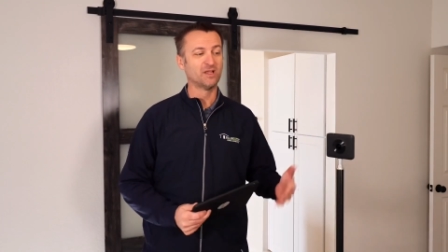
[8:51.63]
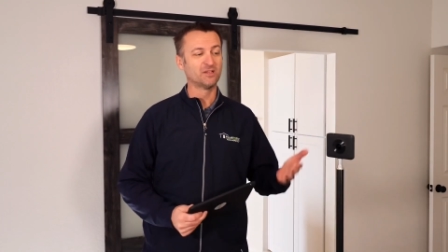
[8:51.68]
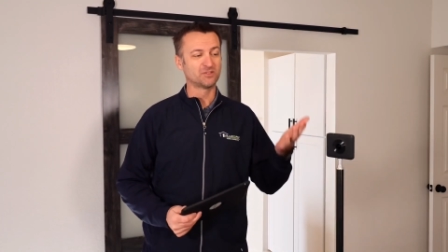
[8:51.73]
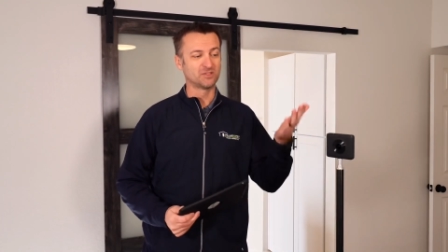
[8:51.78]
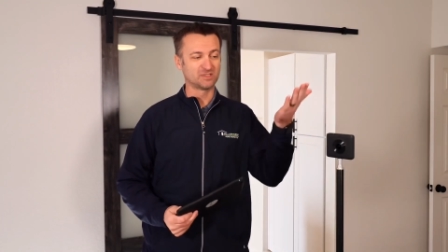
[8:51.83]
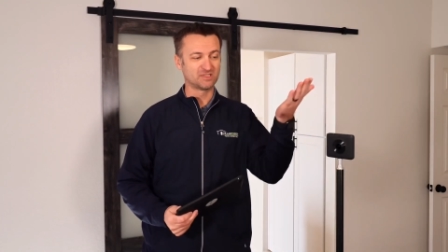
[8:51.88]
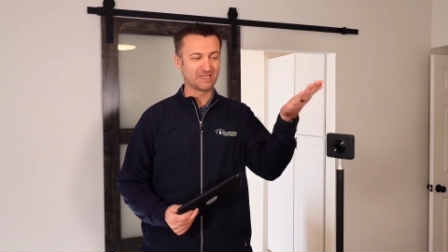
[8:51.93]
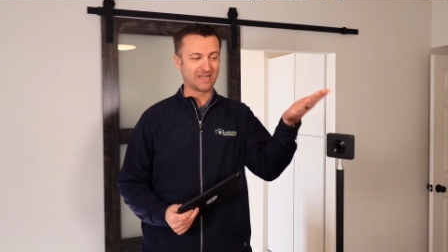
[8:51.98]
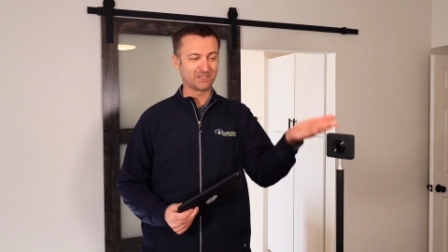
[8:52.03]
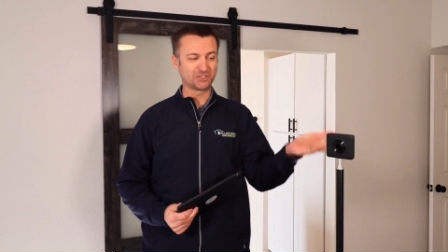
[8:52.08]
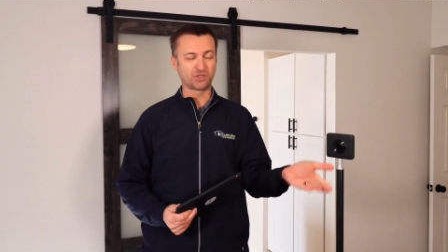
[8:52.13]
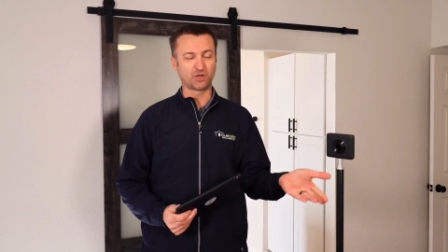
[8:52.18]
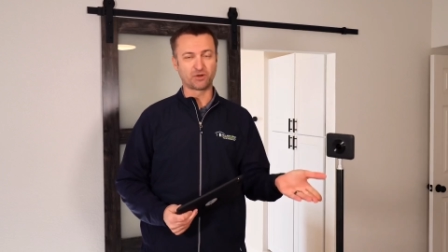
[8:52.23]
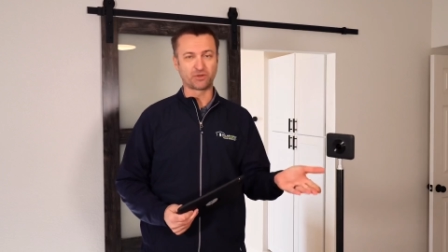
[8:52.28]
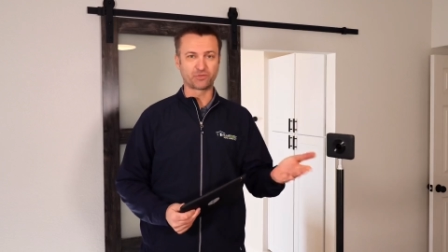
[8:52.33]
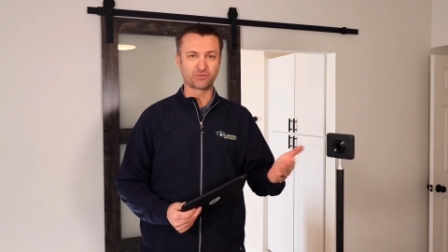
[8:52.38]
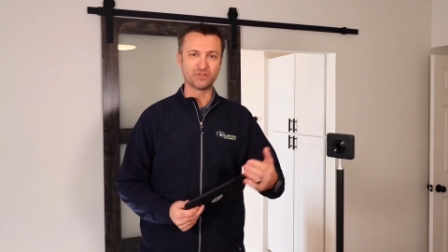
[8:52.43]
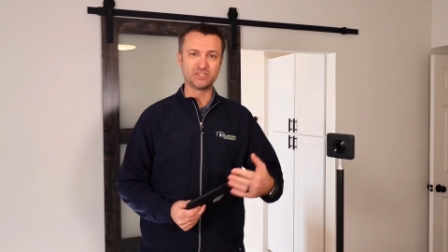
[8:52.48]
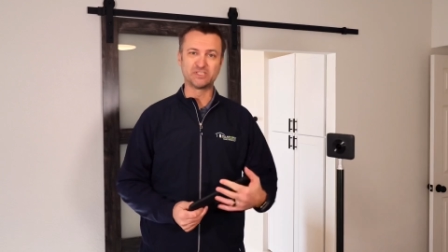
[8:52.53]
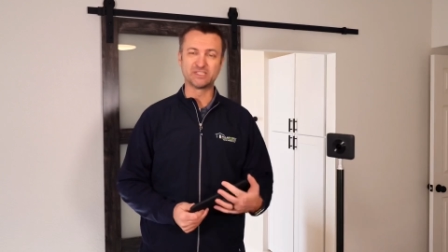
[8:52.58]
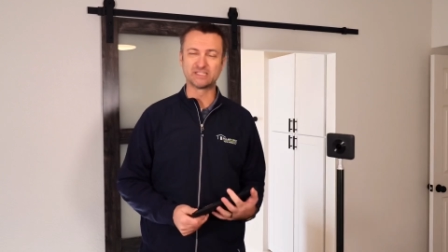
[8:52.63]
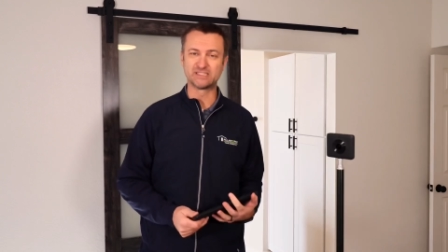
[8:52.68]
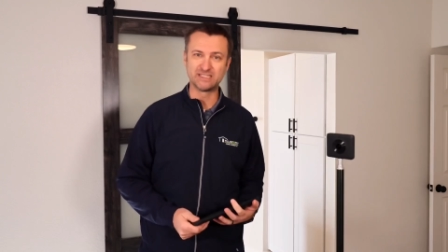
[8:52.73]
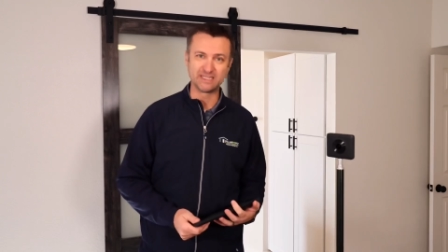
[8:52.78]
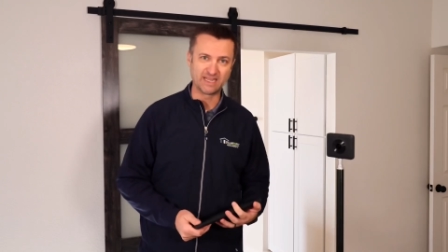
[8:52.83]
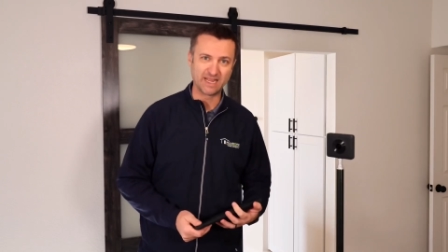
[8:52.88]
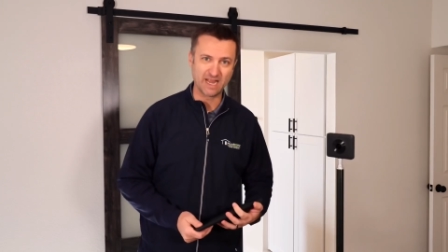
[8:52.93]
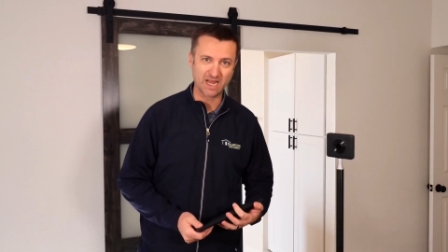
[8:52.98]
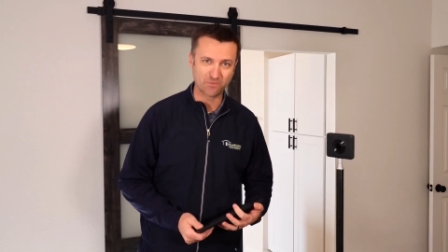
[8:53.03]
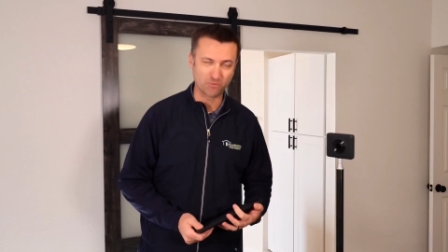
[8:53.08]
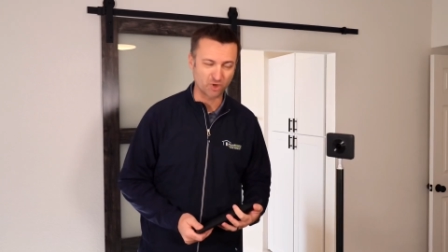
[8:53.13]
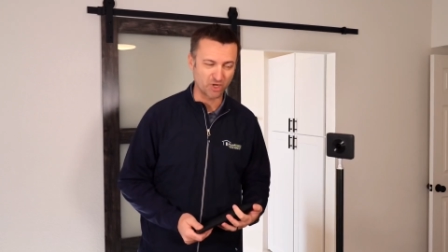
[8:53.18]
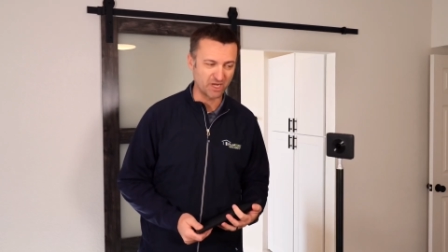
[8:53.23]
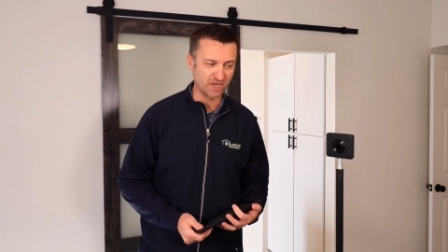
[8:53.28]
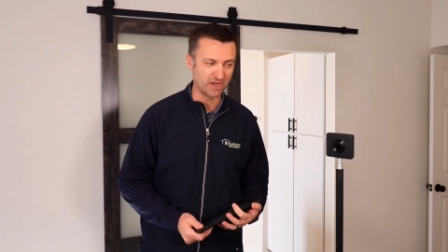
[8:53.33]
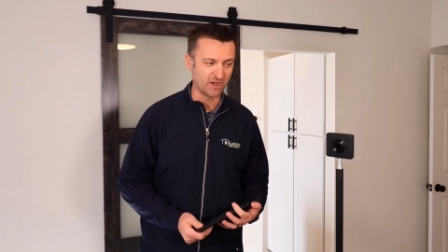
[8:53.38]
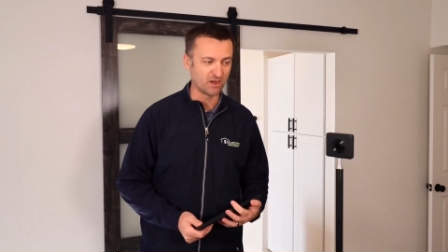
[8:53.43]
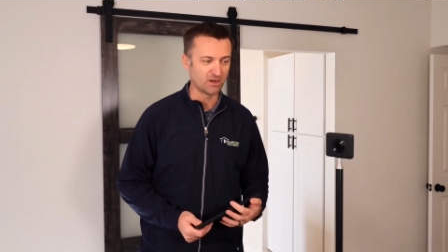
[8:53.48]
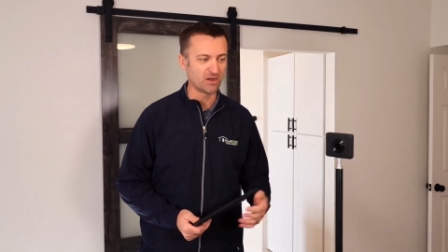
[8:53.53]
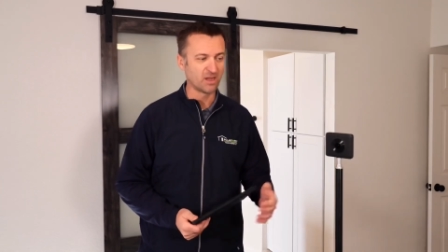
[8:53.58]
So this is actually our 360 camera
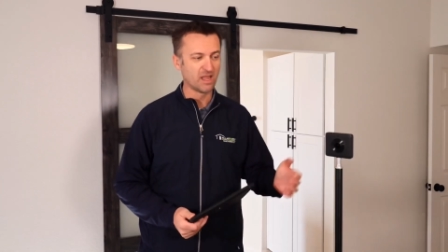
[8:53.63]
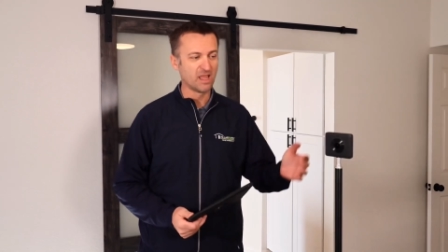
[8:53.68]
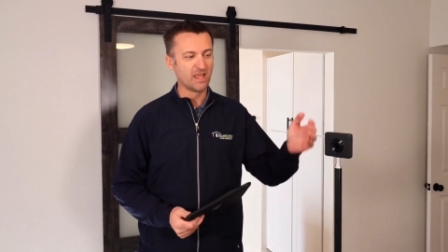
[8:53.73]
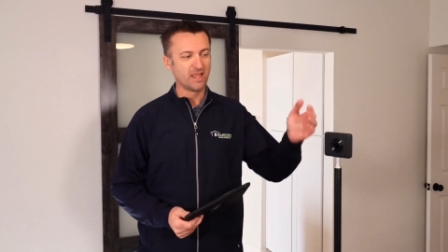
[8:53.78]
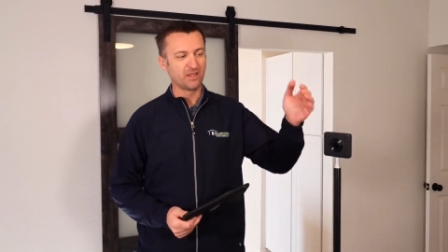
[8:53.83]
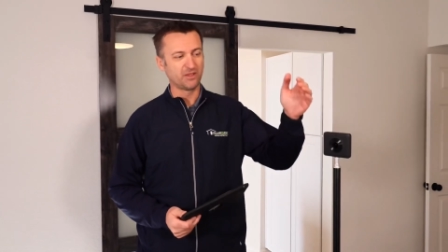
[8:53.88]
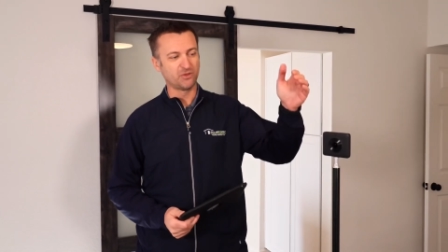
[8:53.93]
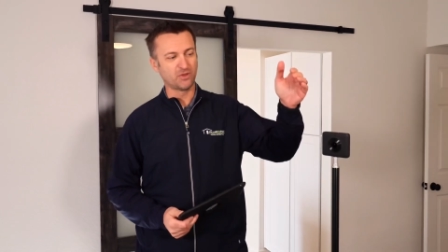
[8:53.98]
here.